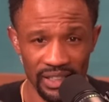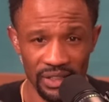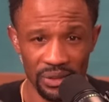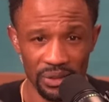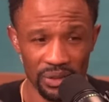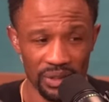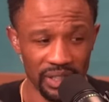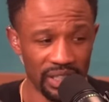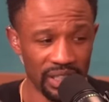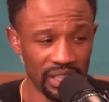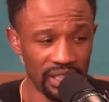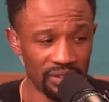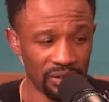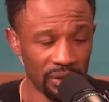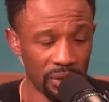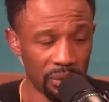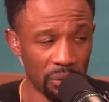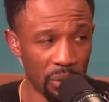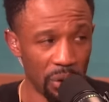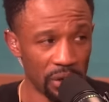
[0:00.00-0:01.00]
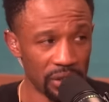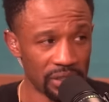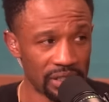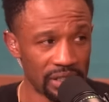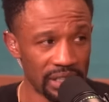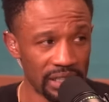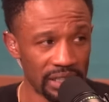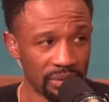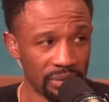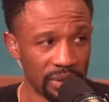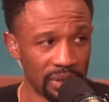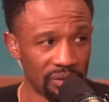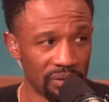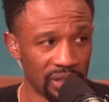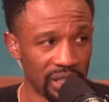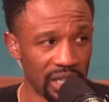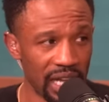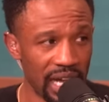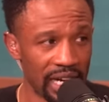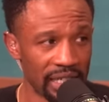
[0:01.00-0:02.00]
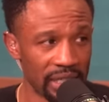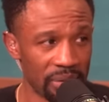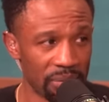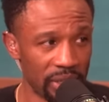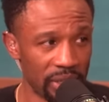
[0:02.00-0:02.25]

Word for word: Can you think of a worse thing to be relied